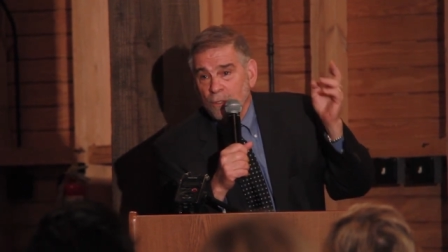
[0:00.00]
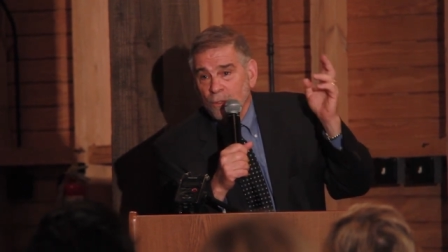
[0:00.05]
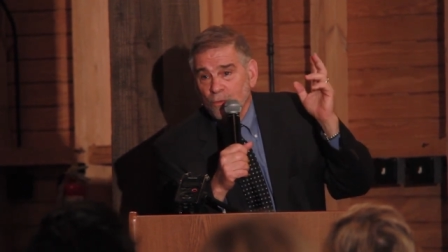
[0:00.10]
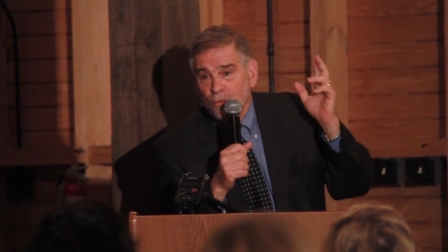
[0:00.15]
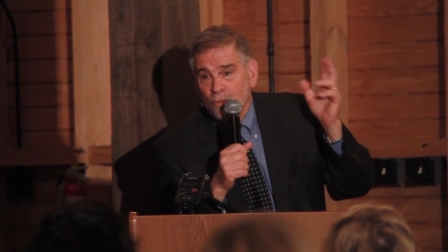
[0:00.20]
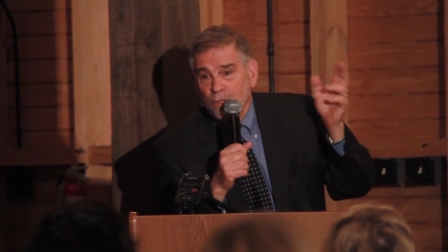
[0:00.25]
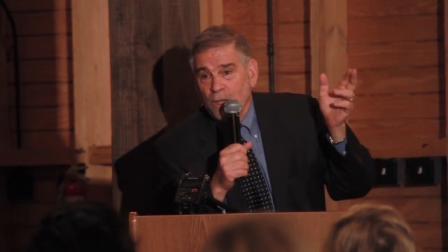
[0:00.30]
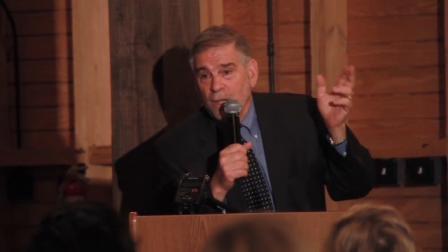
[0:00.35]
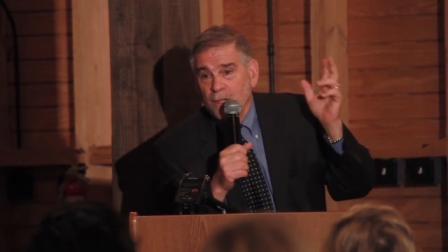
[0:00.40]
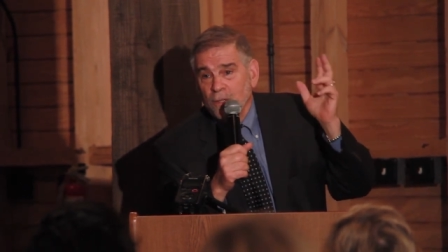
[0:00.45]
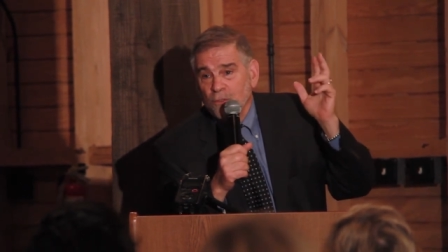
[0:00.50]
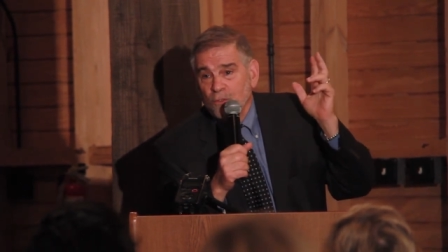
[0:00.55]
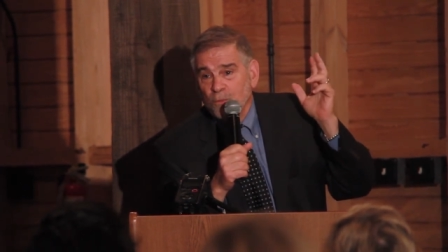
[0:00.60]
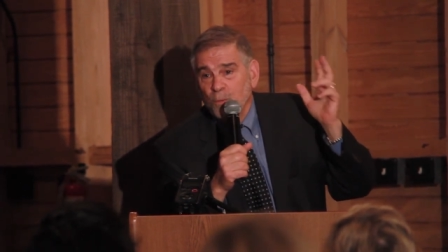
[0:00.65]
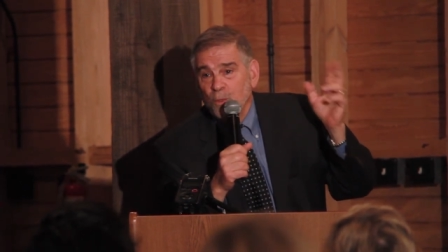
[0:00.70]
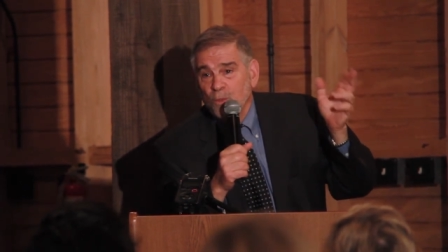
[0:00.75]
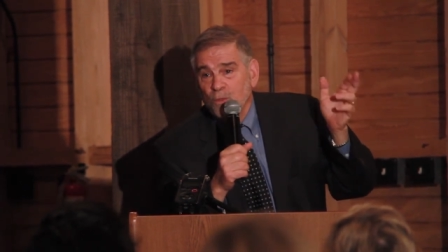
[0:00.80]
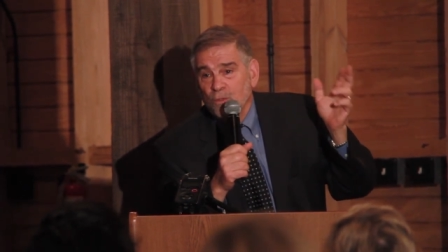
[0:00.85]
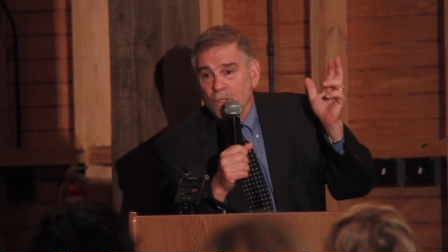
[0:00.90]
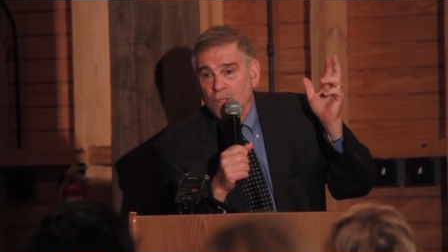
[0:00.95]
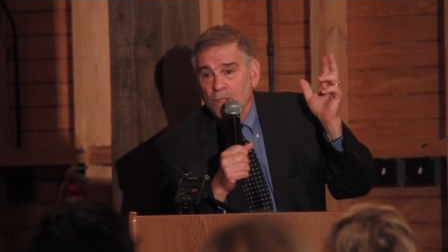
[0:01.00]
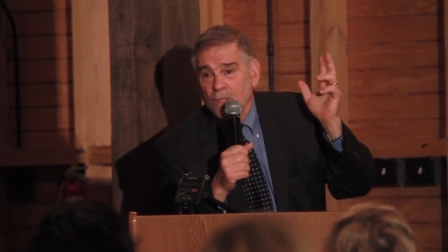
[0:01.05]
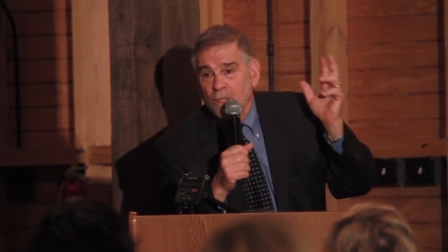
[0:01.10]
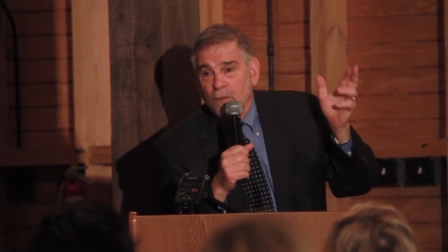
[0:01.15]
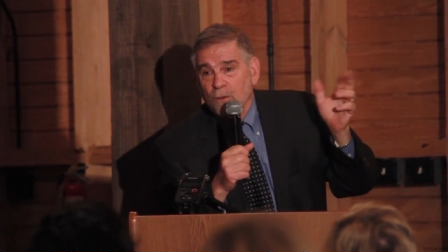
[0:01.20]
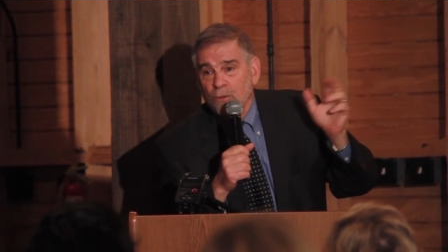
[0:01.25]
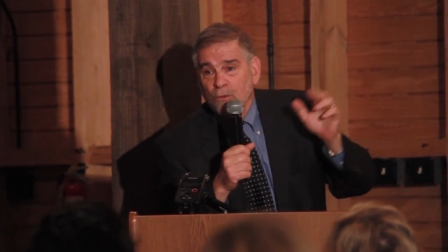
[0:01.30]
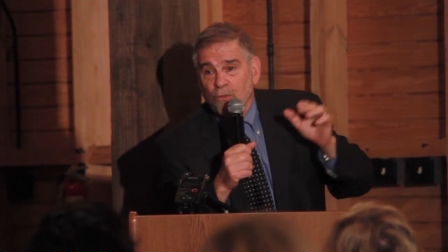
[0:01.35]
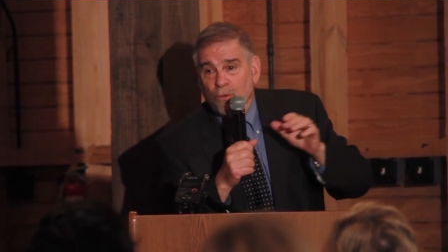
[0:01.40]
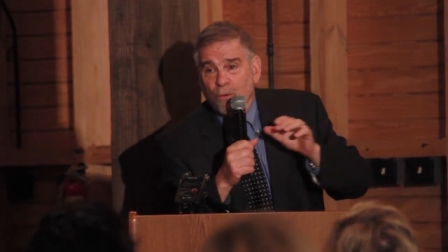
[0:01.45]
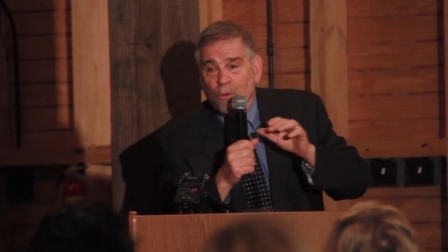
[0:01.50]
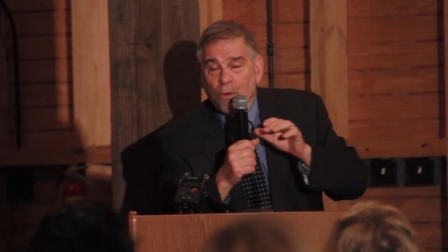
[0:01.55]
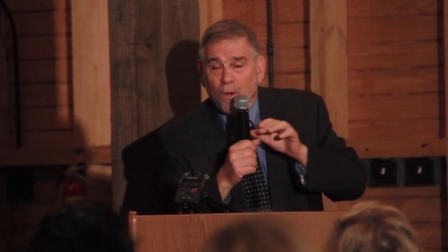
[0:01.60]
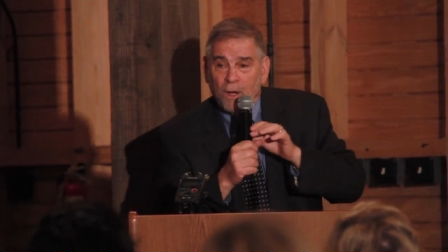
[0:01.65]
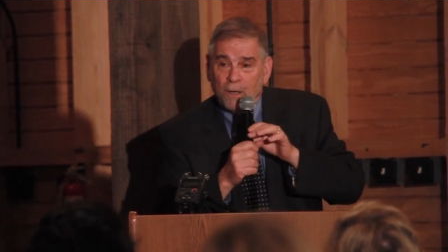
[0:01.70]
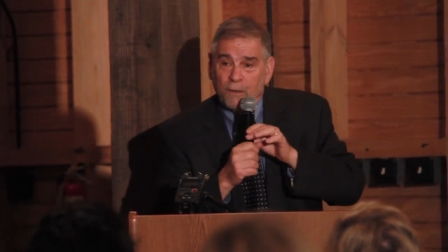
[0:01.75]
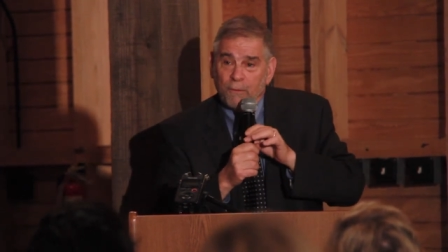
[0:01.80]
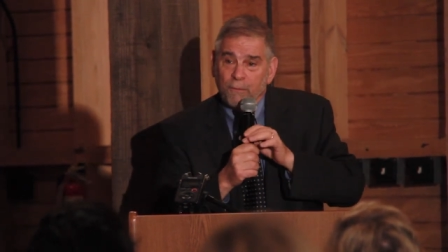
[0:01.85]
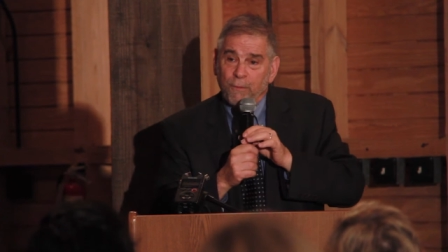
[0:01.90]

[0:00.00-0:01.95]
science, music, literature, art,